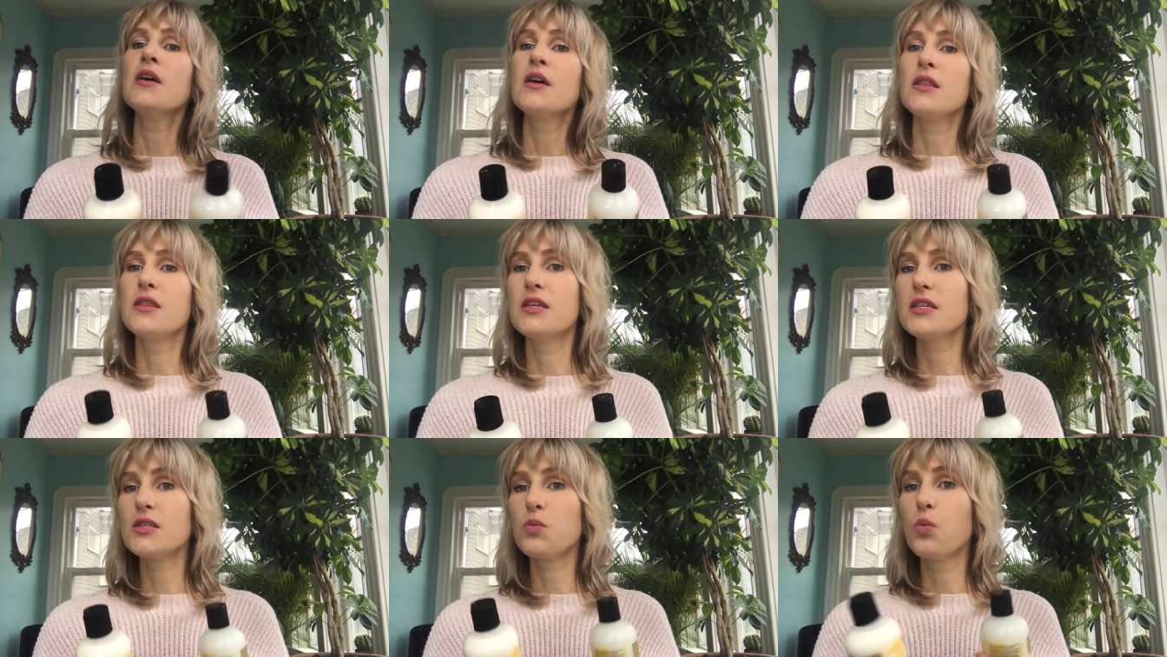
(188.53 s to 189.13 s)

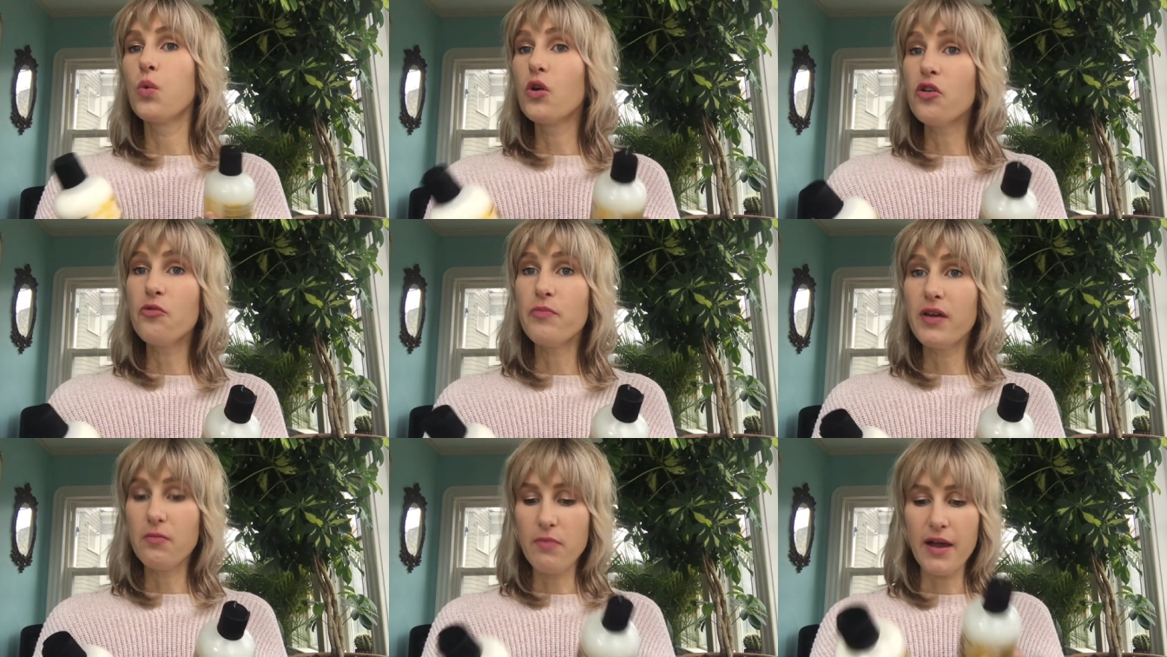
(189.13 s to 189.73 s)
This would have
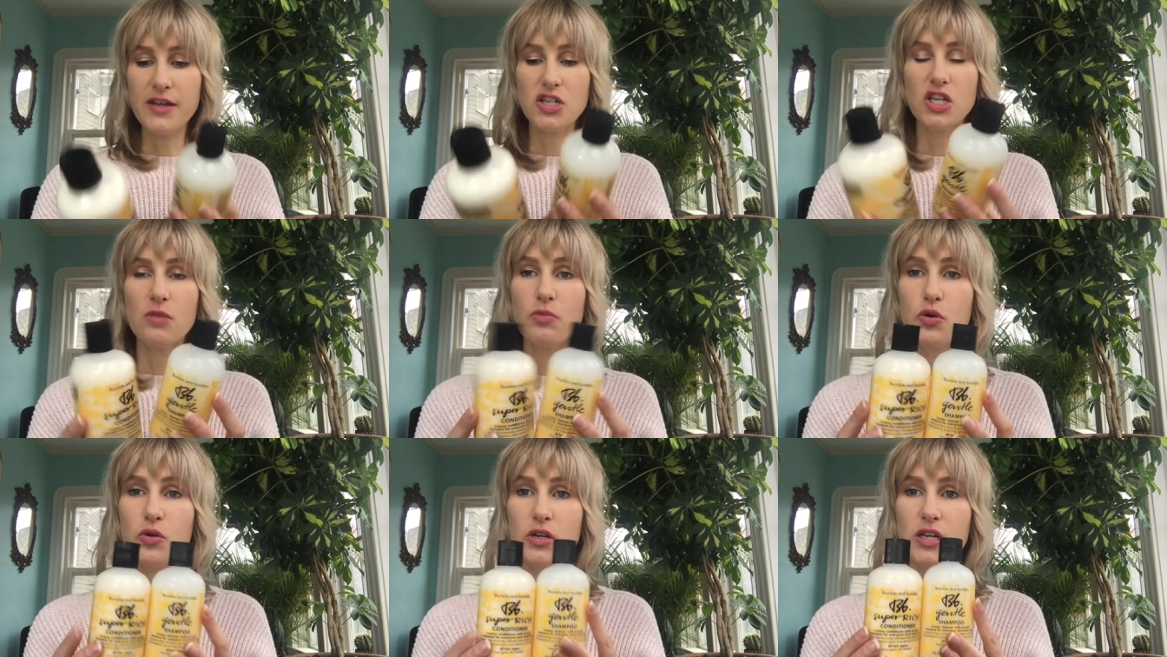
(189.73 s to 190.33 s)
been my
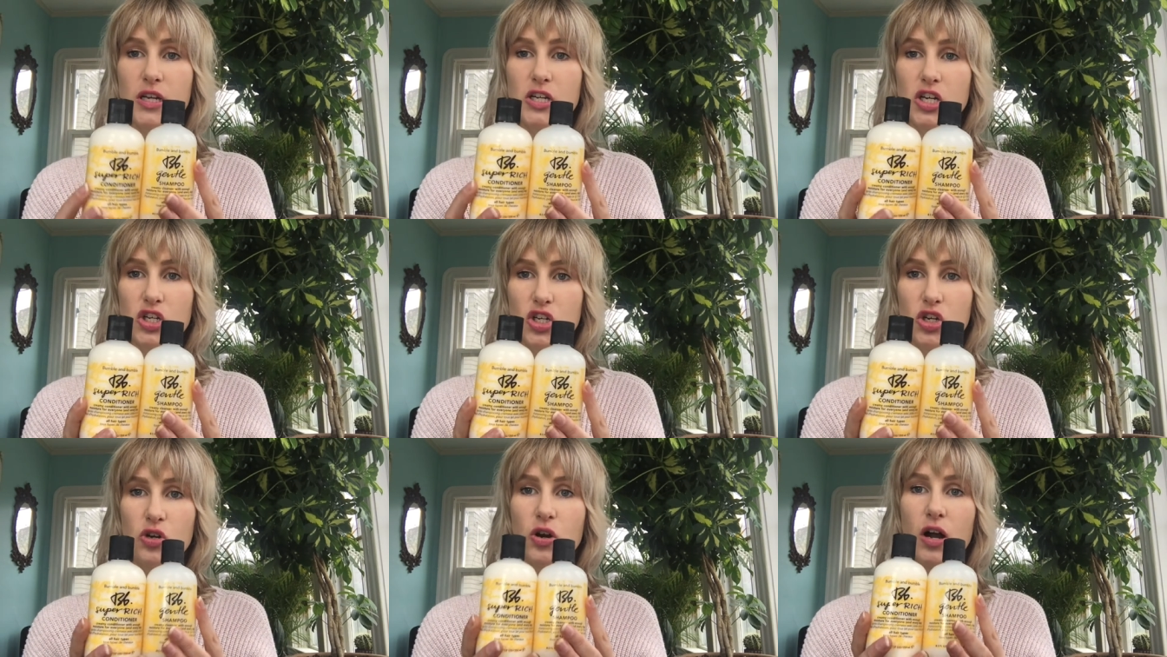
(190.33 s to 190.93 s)
shampoo and
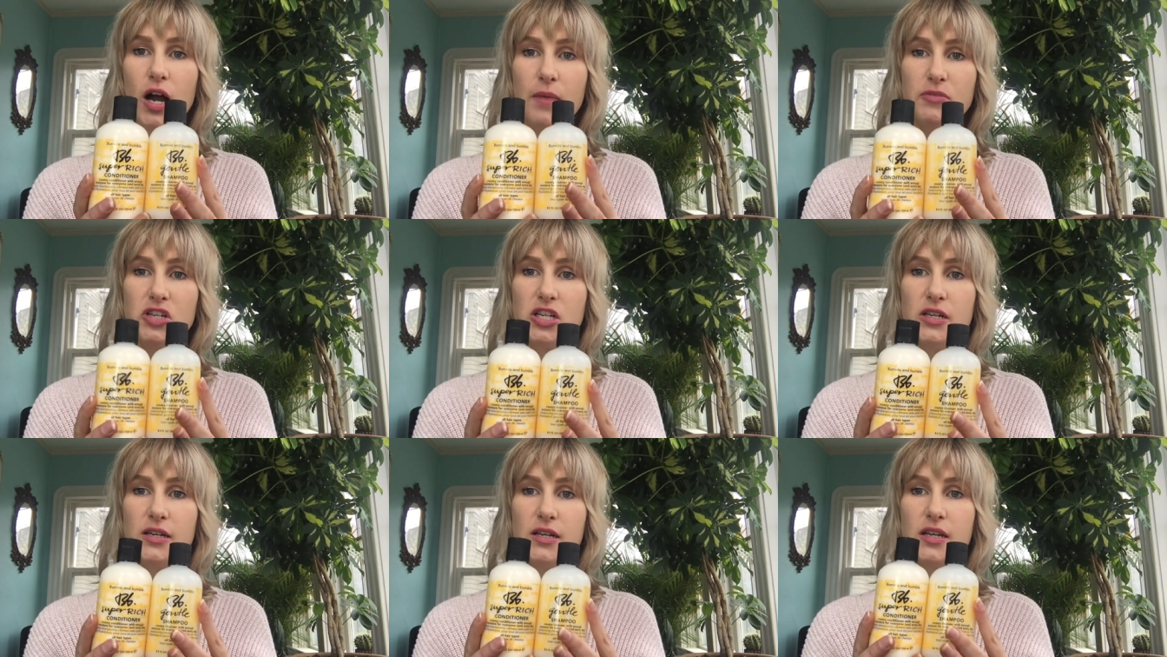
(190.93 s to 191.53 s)
conditioner option